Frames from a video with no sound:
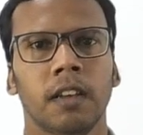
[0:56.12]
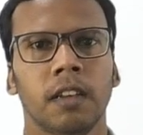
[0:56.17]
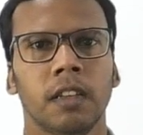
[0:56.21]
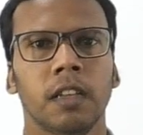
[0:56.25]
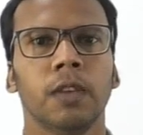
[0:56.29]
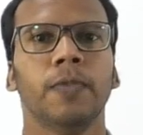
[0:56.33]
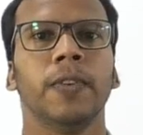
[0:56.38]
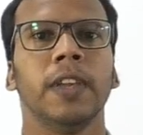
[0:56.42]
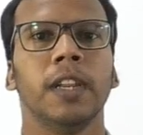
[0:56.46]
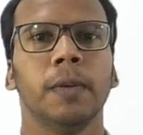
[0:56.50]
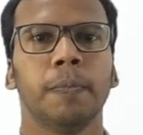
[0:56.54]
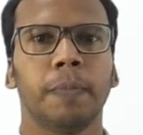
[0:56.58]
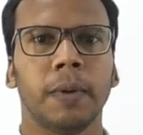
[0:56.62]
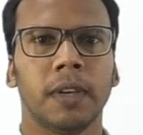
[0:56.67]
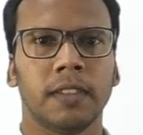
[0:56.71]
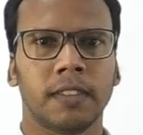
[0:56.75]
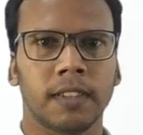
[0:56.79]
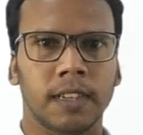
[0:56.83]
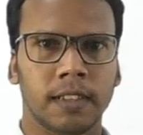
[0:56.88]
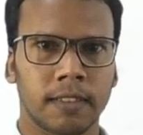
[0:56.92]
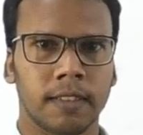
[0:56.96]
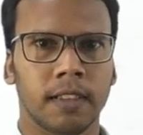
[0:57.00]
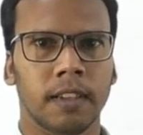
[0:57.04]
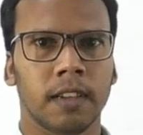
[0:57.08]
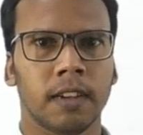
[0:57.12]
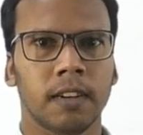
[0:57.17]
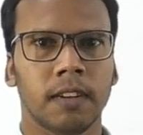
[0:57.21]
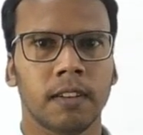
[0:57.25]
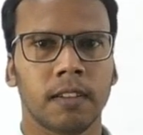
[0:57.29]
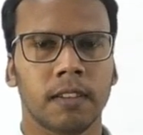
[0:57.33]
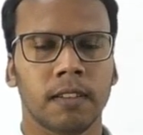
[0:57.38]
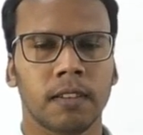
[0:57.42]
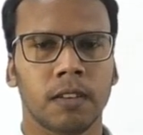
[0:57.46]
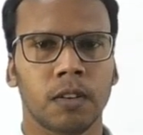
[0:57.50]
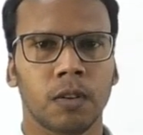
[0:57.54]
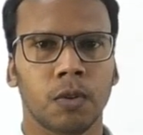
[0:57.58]
if any person is there
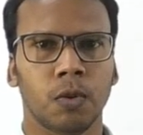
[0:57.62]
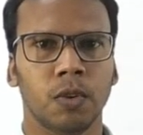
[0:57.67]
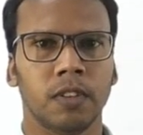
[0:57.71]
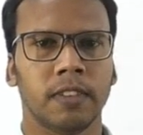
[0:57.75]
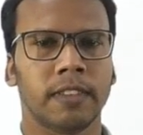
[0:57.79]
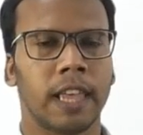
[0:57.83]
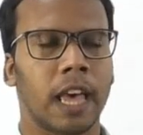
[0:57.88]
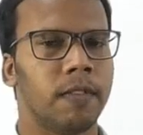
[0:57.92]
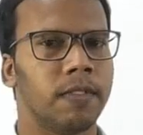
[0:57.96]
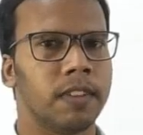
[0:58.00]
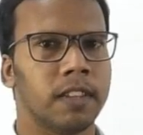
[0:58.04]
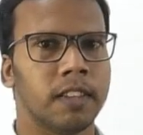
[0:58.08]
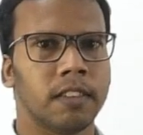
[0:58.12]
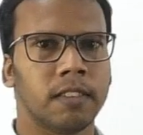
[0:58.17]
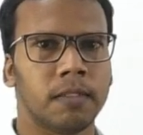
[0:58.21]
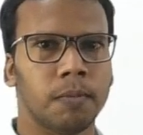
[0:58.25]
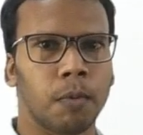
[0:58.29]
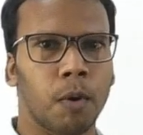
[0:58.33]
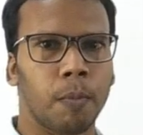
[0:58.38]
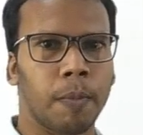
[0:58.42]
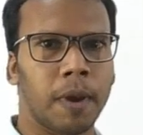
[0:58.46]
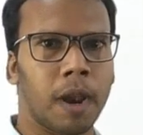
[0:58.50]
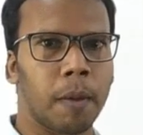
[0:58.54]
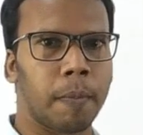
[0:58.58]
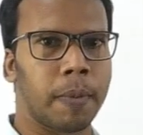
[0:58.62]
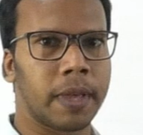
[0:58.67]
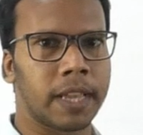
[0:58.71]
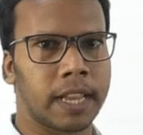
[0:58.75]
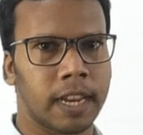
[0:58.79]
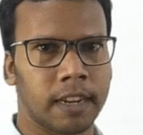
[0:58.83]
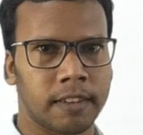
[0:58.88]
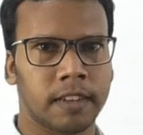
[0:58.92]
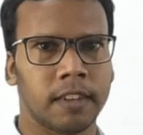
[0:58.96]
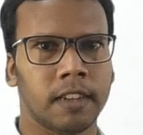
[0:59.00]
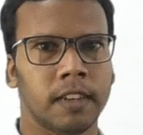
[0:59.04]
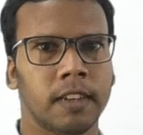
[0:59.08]
who is having this mobile
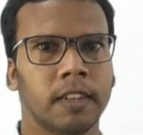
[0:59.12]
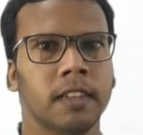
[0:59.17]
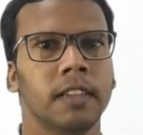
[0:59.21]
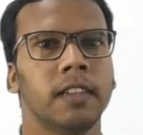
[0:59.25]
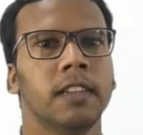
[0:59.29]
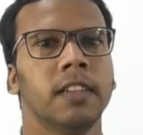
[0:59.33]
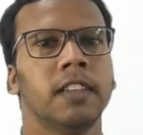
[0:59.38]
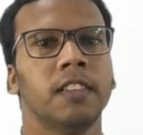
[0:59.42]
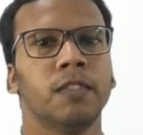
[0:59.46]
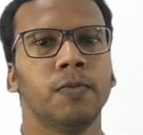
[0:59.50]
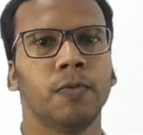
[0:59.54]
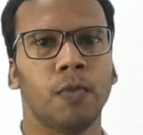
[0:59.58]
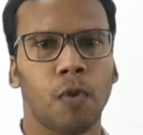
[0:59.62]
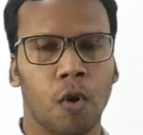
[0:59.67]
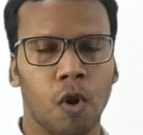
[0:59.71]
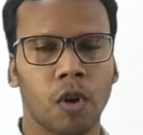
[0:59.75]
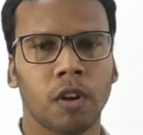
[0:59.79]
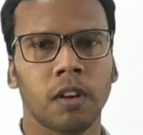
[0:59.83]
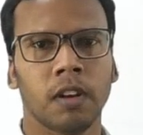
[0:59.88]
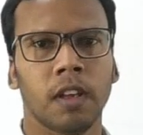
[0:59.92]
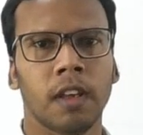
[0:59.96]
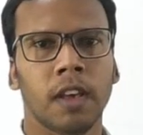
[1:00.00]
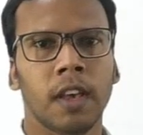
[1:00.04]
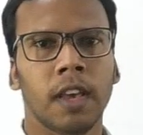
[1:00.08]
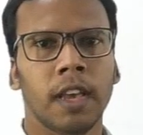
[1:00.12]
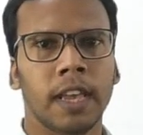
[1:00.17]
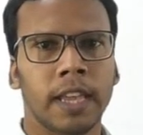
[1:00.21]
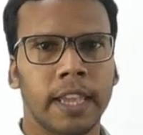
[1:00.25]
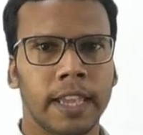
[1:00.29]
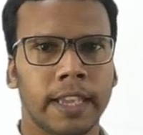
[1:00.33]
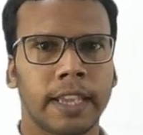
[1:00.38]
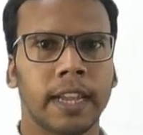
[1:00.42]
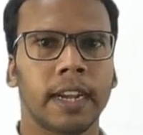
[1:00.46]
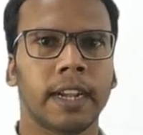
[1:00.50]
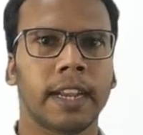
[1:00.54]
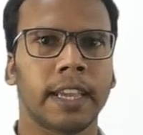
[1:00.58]
application in his phone,
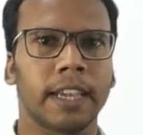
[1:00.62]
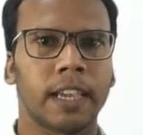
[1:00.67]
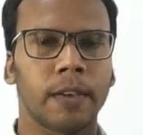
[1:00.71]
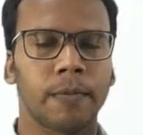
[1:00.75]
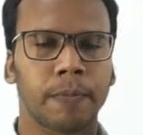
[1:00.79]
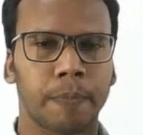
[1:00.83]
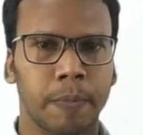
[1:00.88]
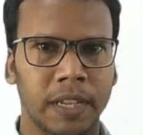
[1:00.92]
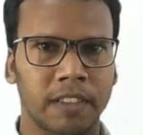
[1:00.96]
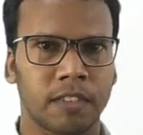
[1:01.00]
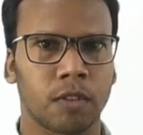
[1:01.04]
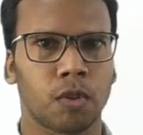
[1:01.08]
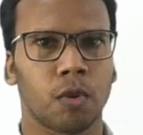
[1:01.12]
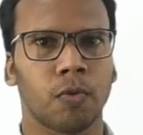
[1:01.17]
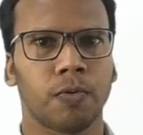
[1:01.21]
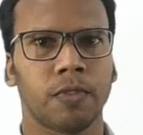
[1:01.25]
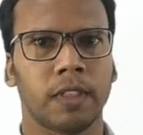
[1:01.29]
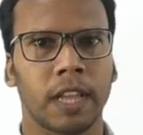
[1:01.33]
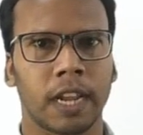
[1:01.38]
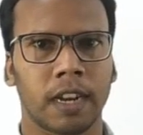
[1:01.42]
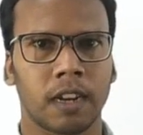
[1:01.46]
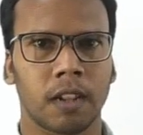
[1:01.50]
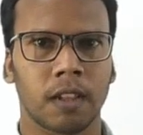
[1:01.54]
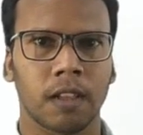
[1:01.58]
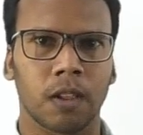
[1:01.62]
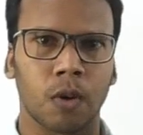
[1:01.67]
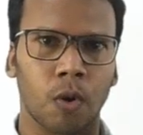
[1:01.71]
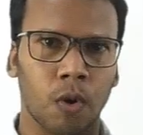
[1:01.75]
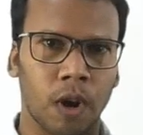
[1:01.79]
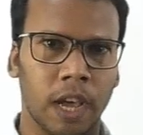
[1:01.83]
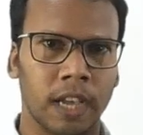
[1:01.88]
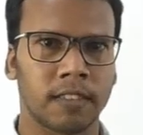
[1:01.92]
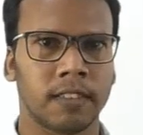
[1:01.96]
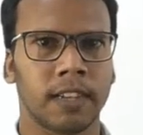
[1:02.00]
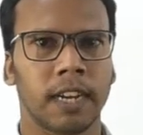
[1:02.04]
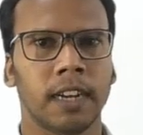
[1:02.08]
he can take a picture of that road
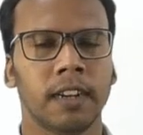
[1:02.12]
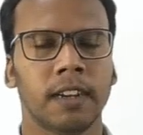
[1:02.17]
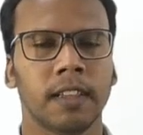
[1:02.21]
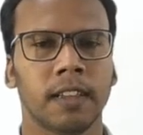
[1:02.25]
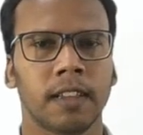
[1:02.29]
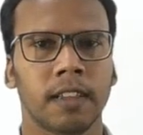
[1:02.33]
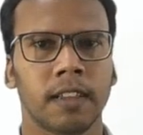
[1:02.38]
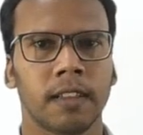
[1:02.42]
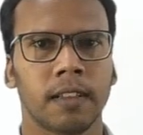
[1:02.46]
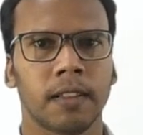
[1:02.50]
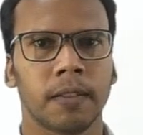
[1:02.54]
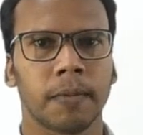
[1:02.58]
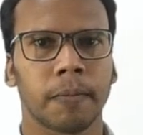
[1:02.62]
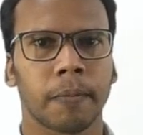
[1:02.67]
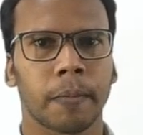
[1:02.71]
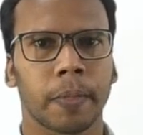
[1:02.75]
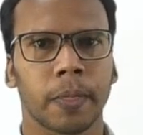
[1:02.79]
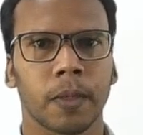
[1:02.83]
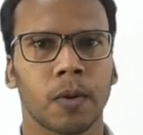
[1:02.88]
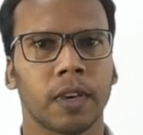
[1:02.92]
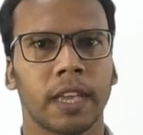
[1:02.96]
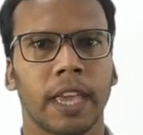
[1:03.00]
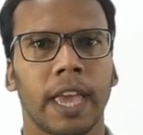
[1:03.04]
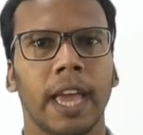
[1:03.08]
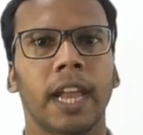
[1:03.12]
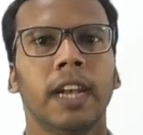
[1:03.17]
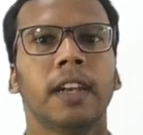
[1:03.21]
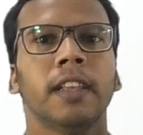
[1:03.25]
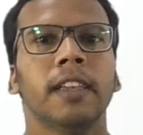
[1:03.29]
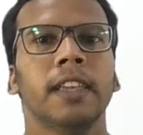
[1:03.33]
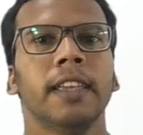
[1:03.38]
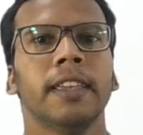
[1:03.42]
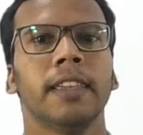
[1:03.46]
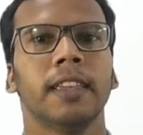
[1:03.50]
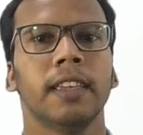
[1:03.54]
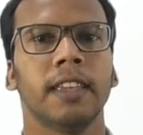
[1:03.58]
accident, okay, and
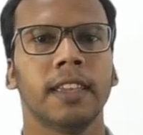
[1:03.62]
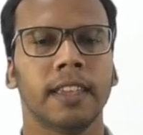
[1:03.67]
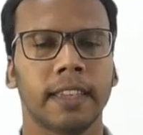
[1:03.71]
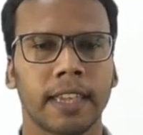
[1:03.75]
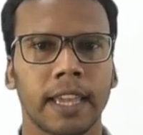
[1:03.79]
he